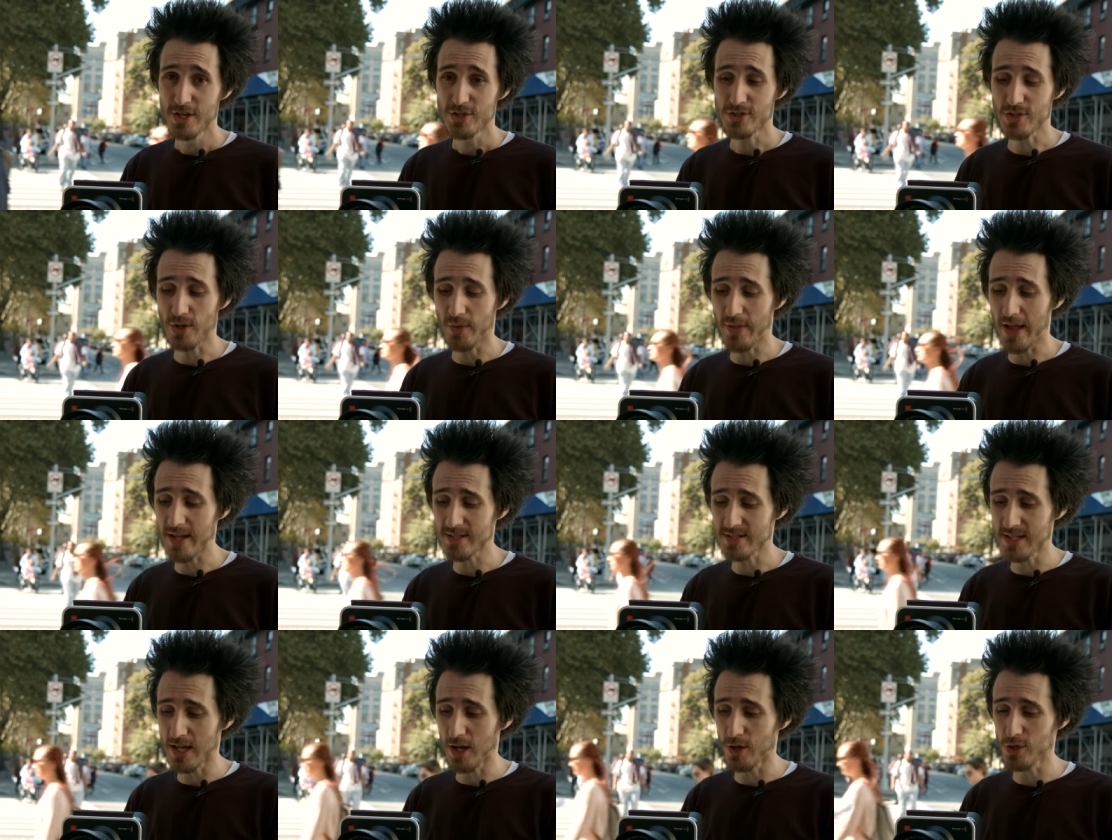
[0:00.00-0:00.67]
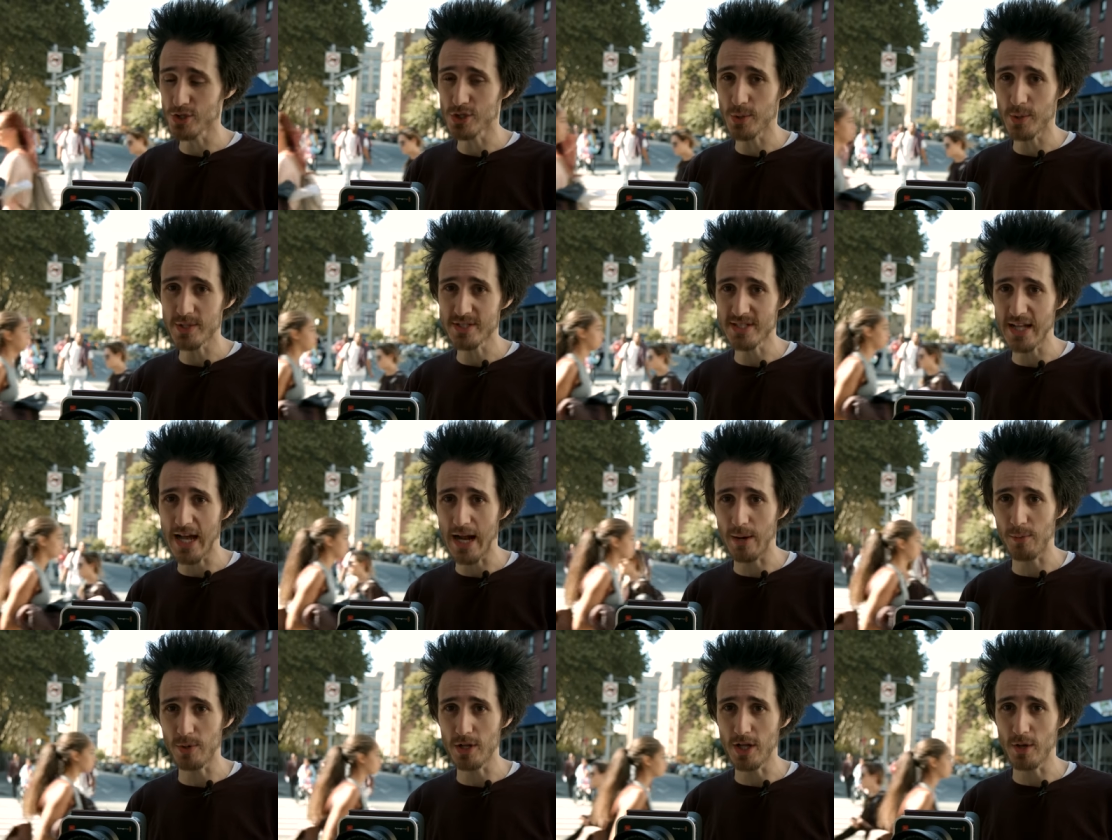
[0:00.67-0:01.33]
So that tells you it's
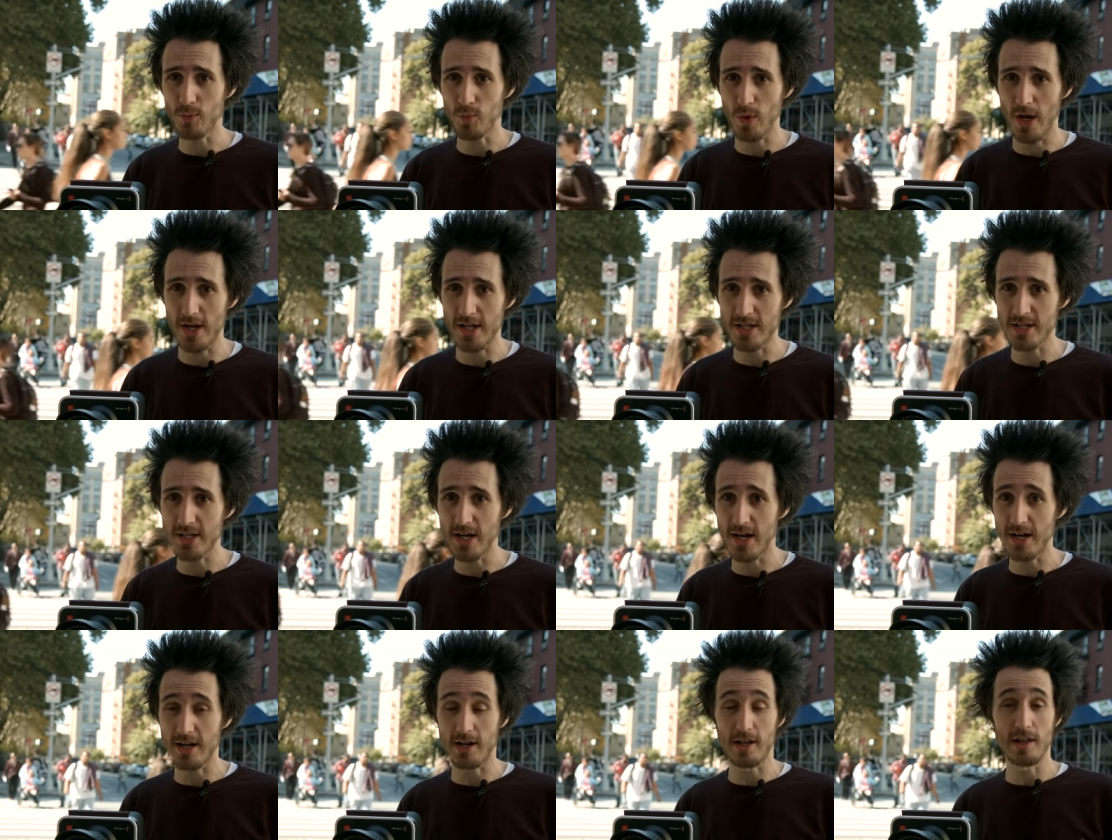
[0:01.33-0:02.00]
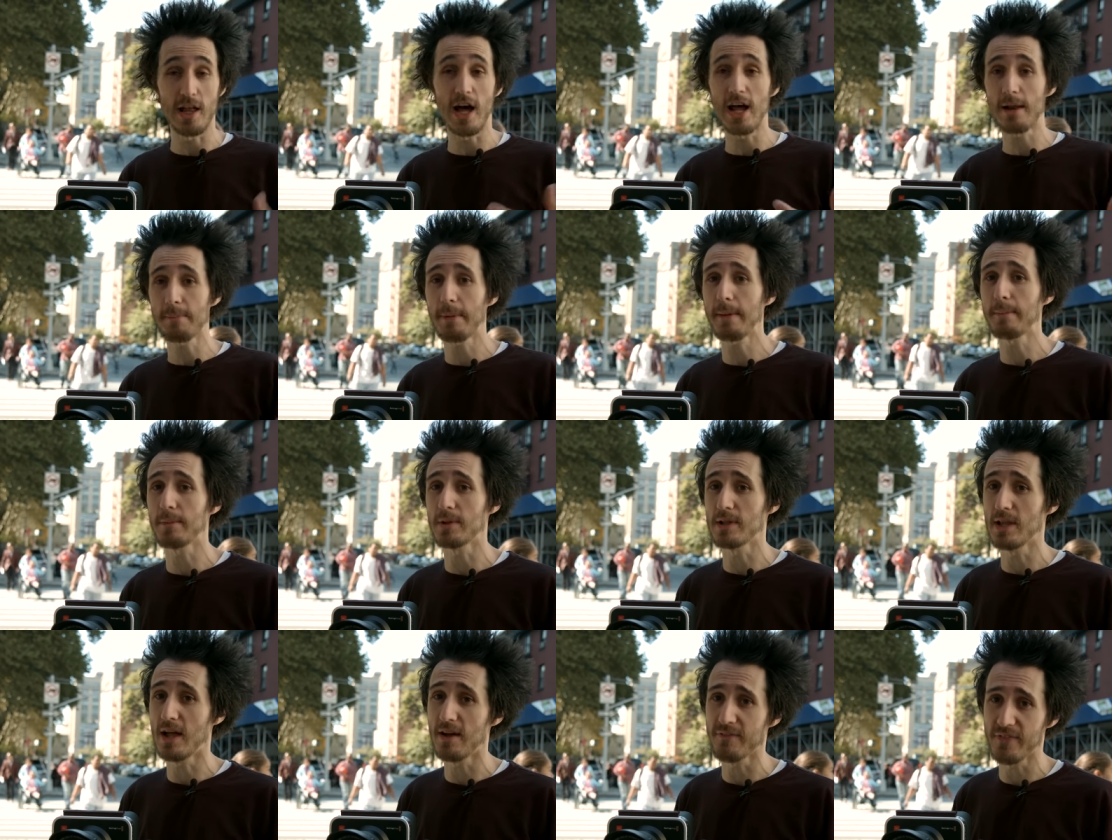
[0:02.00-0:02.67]
not really run and gun, and a lot of
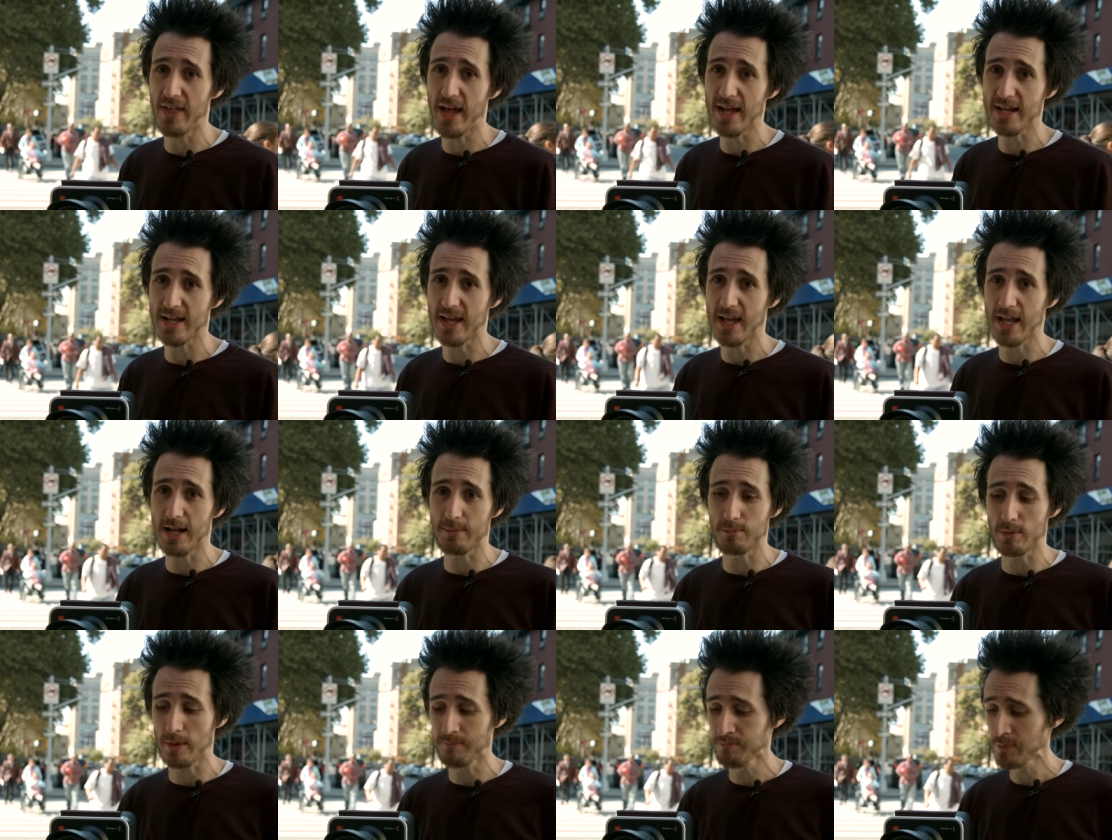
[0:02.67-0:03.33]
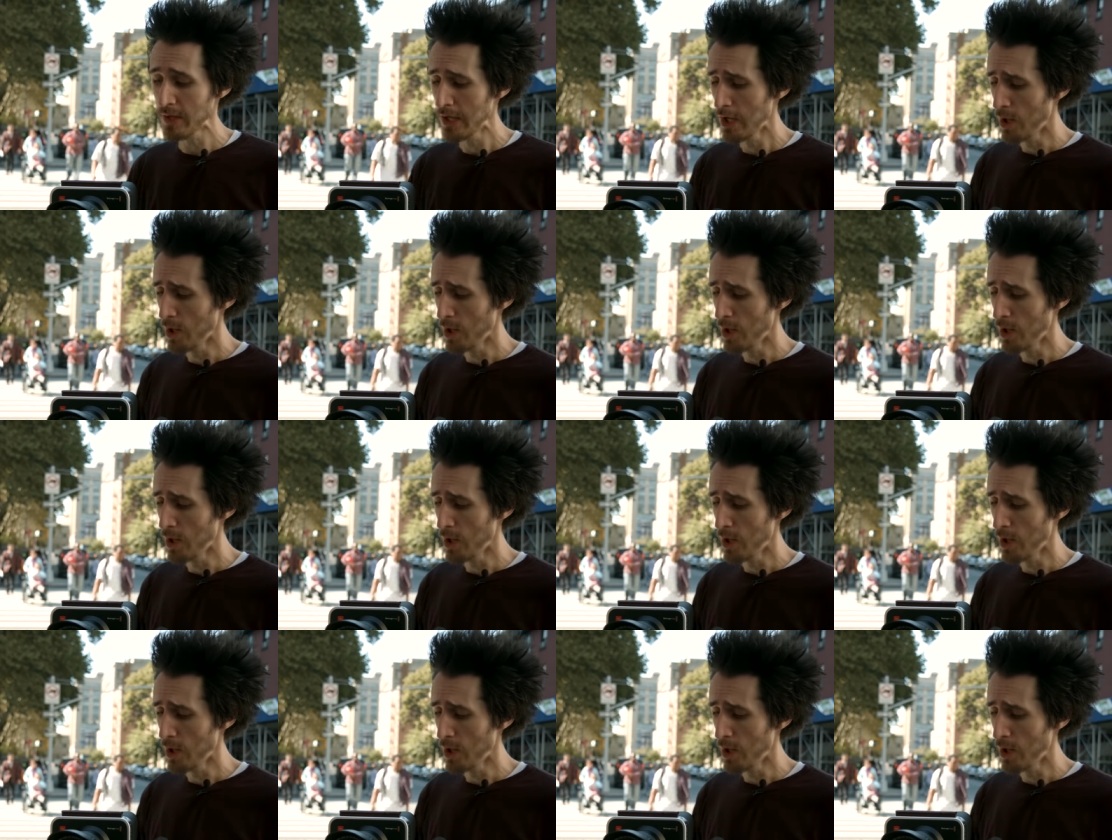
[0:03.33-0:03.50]
people love that camera.